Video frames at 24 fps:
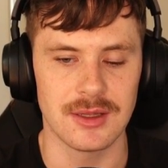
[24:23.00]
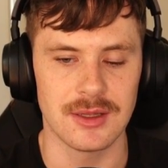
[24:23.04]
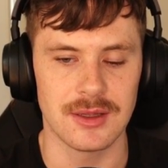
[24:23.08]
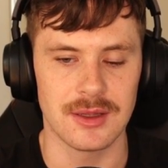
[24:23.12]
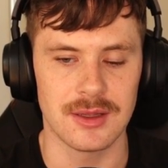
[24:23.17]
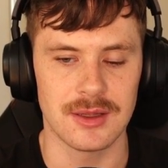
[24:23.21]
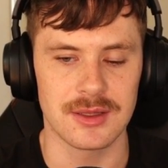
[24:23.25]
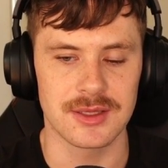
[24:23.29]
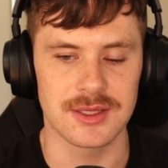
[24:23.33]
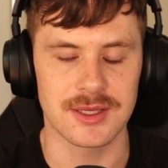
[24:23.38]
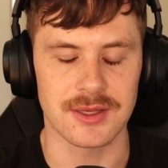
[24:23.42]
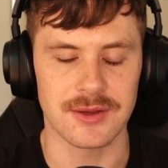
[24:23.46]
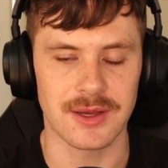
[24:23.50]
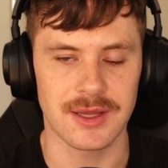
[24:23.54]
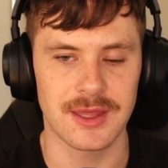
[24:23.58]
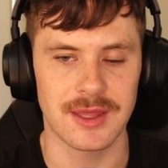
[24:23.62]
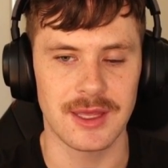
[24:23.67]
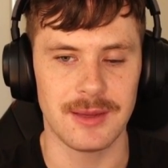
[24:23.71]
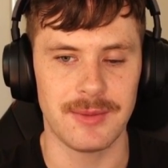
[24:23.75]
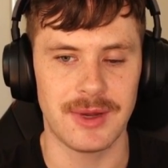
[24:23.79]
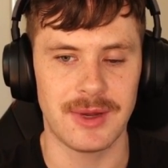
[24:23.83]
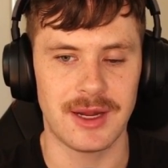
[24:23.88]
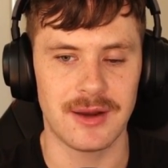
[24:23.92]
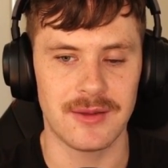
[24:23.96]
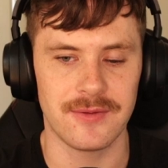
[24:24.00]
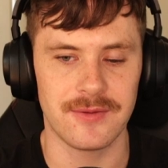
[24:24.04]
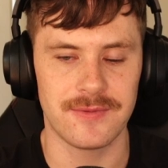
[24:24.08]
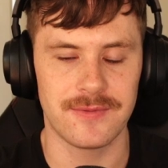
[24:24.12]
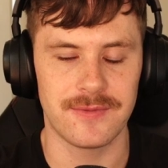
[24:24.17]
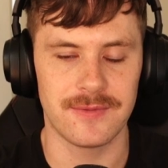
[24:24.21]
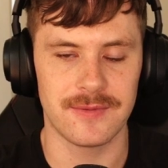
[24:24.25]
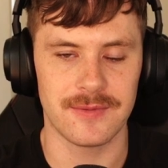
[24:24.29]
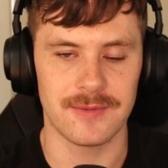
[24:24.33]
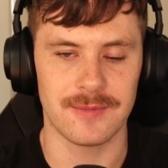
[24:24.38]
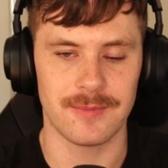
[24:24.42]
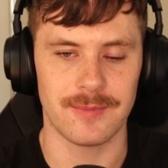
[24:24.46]
Select the amount of,
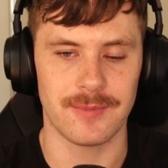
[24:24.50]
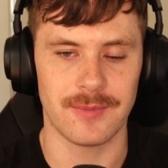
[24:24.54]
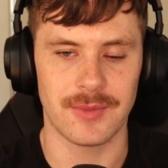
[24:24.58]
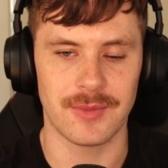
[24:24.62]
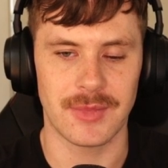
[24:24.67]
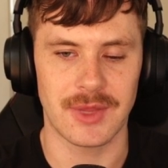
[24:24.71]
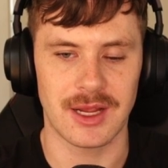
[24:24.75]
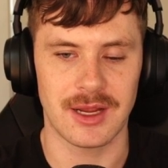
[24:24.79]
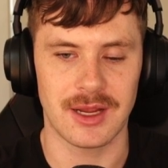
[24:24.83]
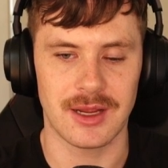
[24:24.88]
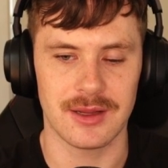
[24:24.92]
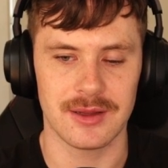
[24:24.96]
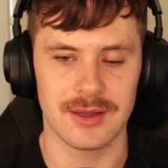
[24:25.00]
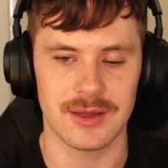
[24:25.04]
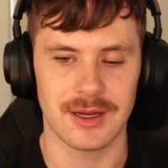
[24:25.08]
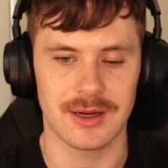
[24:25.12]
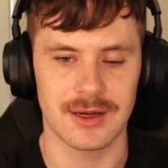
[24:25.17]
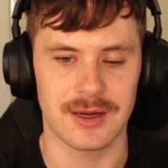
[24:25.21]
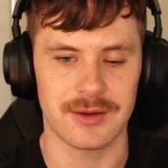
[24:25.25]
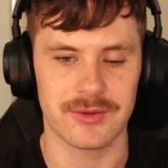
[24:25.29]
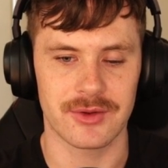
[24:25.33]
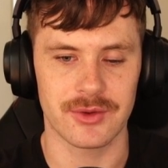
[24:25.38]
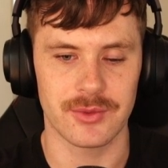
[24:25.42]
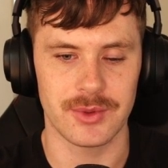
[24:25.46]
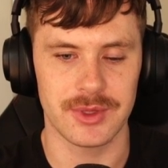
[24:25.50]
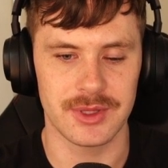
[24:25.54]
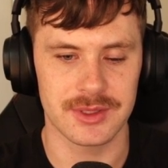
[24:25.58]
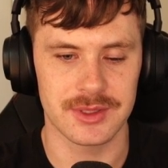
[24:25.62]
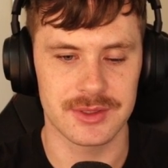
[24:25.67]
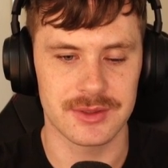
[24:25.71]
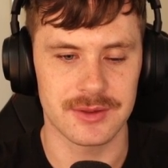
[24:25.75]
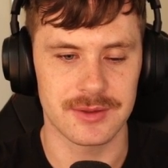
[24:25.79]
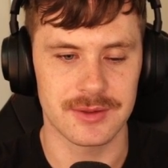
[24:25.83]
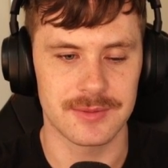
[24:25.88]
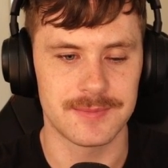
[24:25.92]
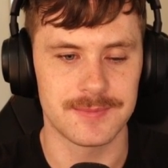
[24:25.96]
I'm gonna have to read this
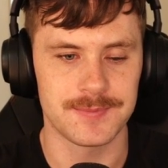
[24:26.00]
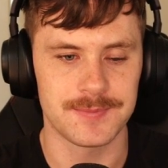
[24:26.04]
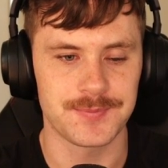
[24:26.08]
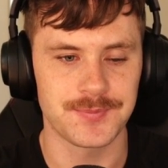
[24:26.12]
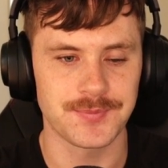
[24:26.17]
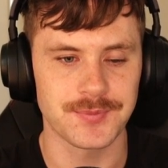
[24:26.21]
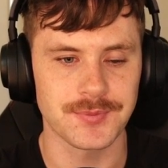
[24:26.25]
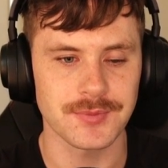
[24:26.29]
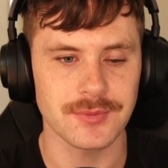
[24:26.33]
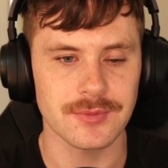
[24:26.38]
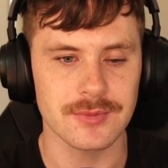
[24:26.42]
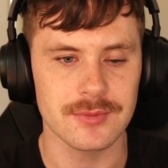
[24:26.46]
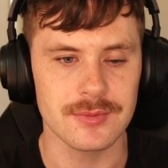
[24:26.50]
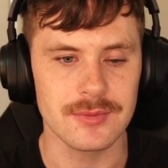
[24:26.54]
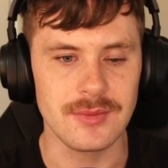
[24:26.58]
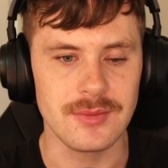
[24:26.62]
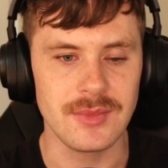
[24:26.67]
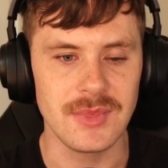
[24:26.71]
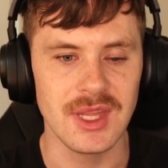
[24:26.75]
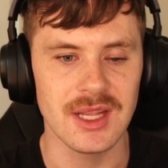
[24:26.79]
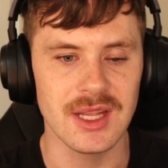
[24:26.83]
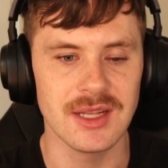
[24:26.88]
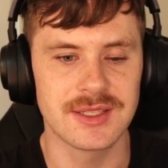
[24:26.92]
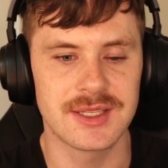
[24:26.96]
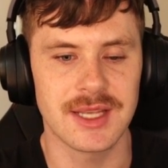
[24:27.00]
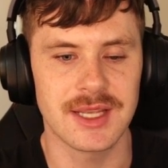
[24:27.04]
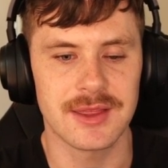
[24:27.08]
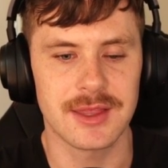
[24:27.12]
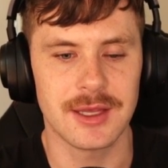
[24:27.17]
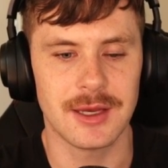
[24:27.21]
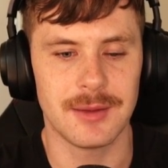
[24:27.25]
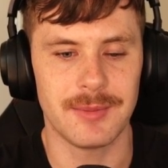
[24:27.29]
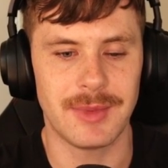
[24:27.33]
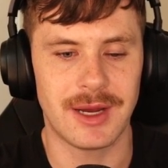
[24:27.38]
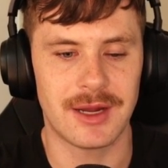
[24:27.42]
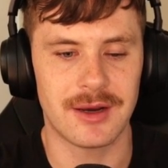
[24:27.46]
one. Set the
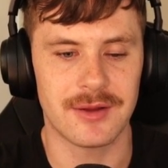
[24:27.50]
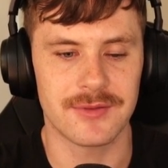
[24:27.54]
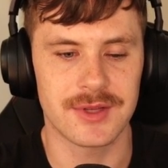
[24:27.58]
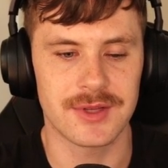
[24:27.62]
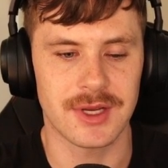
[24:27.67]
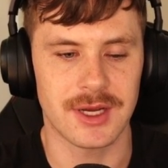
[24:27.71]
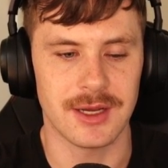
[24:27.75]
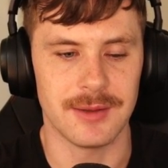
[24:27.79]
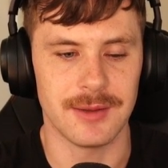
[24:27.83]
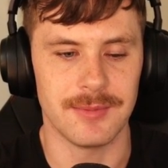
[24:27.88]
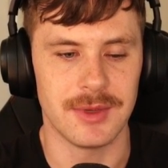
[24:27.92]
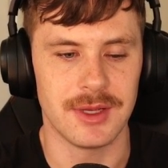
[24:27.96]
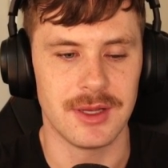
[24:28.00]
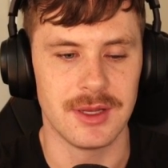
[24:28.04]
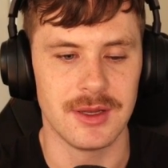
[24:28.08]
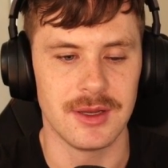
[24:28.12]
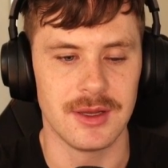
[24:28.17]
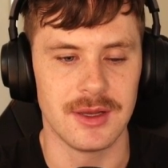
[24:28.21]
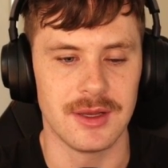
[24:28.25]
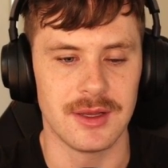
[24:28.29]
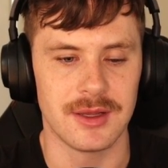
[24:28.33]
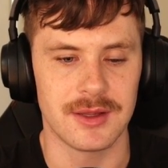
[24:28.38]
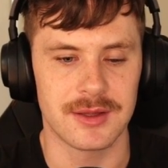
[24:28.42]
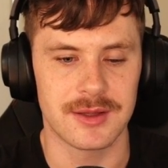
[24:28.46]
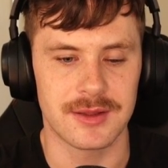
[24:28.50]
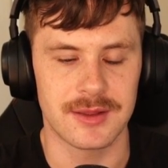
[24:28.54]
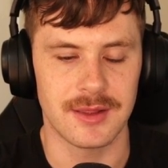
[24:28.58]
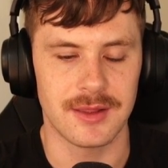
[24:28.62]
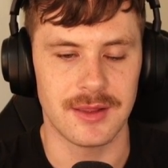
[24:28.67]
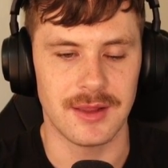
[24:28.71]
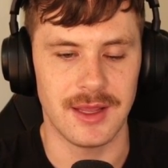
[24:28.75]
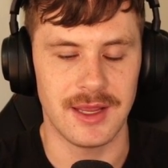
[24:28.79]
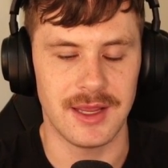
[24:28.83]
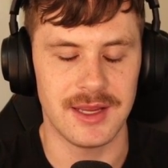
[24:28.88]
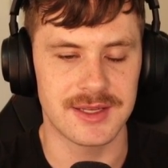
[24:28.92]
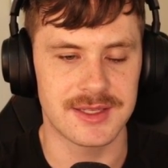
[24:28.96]
amount of time
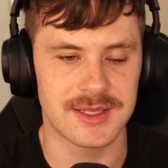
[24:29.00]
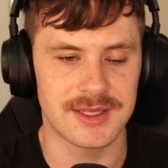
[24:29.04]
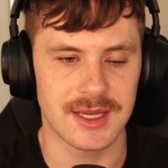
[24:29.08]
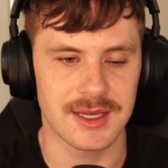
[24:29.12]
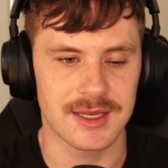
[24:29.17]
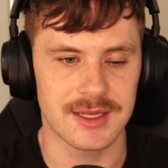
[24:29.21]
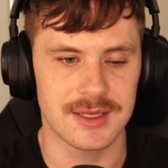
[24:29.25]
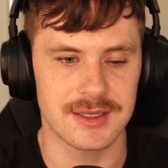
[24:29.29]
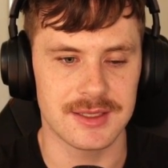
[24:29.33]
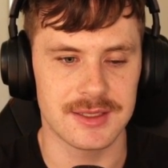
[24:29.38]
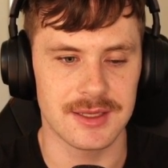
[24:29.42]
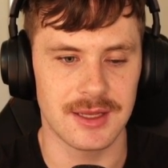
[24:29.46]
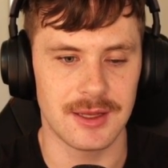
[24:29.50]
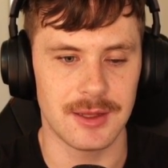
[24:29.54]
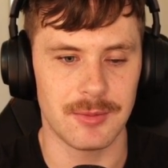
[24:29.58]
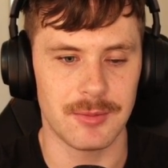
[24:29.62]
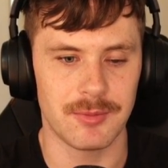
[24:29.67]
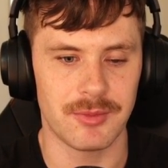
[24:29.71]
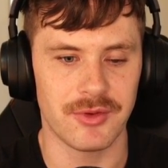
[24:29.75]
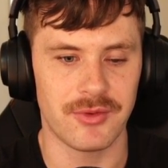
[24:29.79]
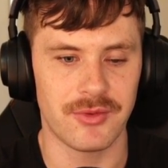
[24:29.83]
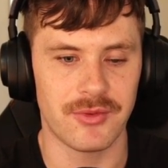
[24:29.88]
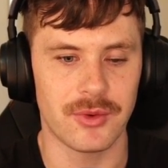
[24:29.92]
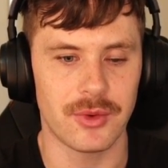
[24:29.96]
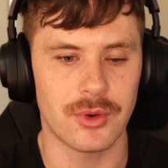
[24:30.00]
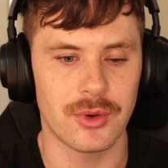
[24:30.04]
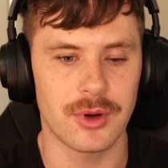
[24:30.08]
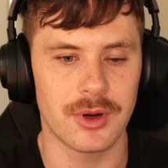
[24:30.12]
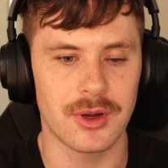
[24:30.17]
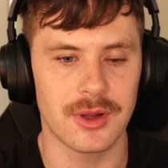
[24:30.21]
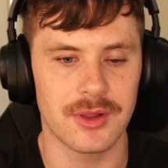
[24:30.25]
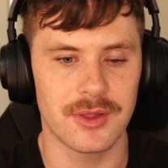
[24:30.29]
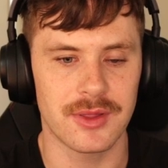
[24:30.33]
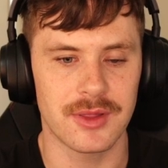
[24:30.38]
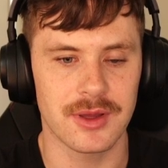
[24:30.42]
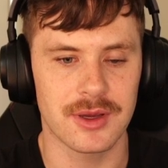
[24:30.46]
in seconds before
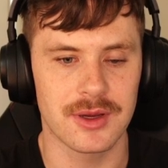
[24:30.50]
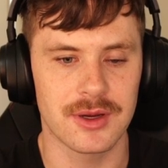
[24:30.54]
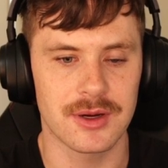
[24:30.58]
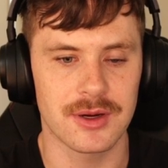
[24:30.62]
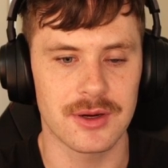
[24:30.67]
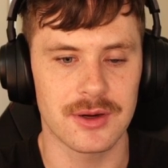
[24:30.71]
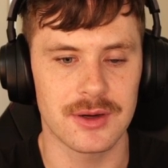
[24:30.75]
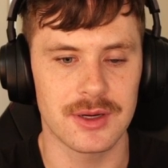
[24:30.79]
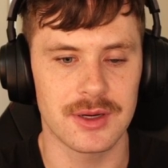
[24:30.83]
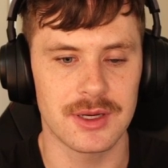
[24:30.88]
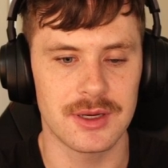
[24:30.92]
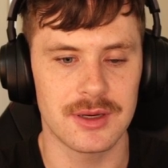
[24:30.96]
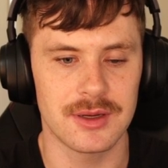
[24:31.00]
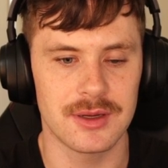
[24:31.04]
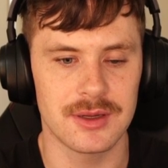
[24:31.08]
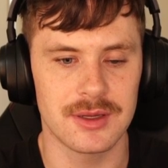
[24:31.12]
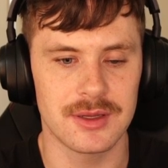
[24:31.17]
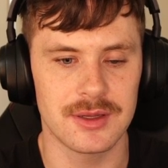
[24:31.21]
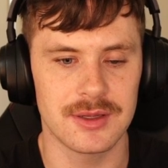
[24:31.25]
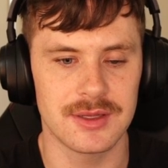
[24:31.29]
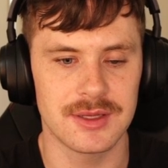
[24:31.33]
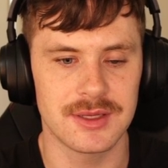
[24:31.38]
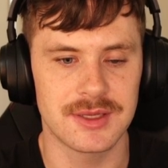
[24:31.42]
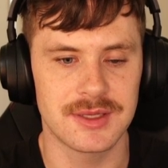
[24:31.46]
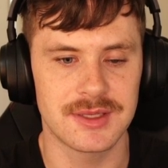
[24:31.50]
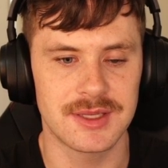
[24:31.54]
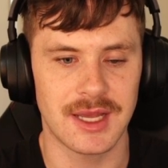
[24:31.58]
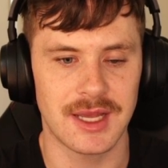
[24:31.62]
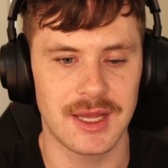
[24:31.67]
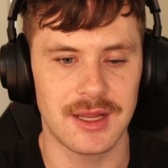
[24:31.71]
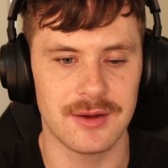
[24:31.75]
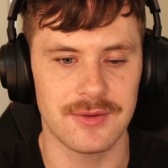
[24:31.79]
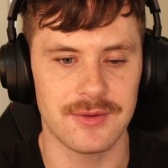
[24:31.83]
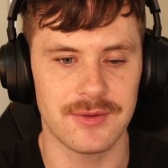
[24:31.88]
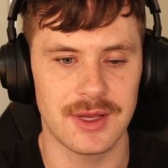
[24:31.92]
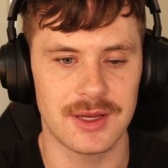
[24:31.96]
the current set
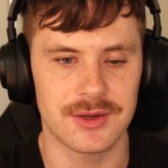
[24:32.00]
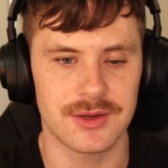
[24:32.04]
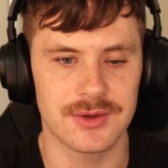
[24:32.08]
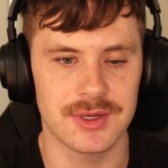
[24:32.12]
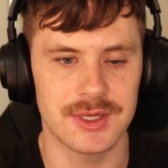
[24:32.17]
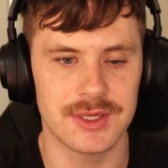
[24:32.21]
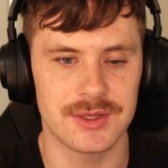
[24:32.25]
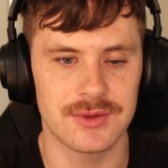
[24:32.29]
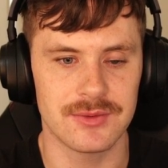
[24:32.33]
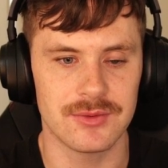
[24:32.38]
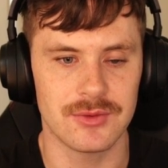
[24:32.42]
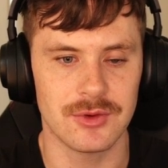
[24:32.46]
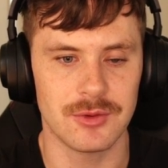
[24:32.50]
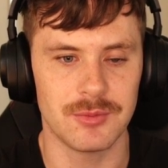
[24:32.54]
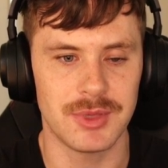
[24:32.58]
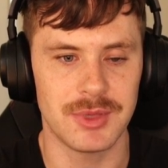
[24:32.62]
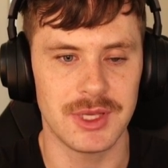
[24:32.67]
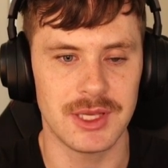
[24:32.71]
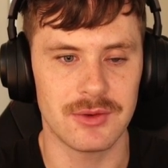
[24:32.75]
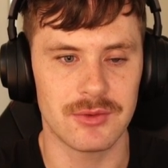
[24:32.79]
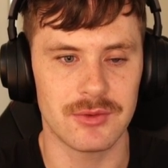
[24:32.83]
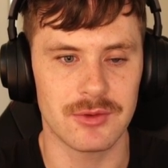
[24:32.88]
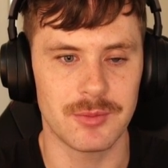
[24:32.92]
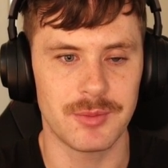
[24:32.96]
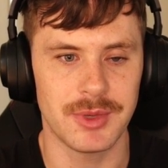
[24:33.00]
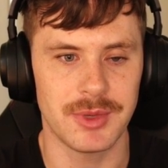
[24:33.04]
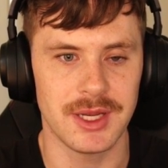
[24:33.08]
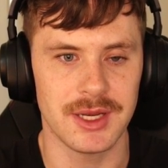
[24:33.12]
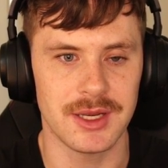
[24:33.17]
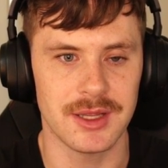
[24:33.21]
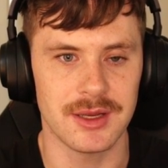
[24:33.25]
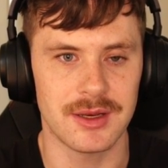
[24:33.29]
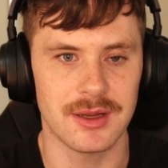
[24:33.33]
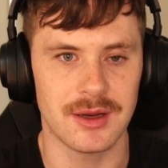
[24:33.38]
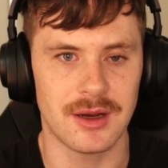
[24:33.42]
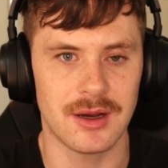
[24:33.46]
of entries will be
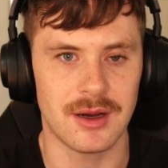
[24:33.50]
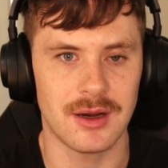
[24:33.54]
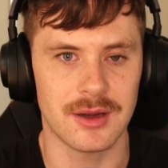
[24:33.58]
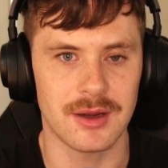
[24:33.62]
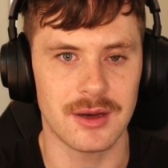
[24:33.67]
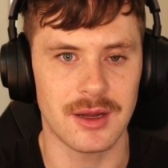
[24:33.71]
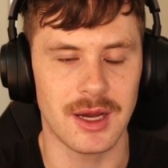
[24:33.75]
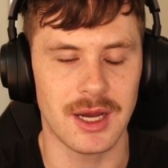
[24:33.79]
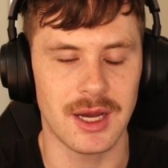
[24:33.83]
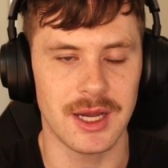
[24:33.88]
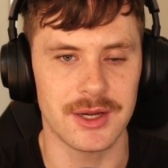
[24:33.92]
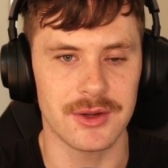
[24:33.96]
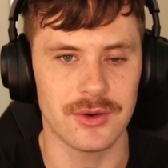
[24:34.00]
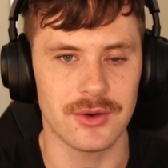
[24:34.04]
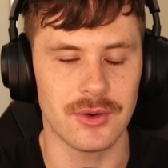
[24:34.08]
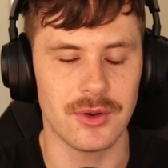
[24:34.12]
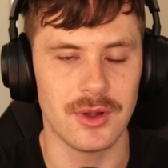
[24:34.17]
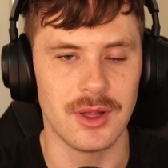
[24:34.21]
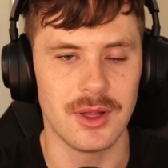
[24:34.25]
repeated on idle.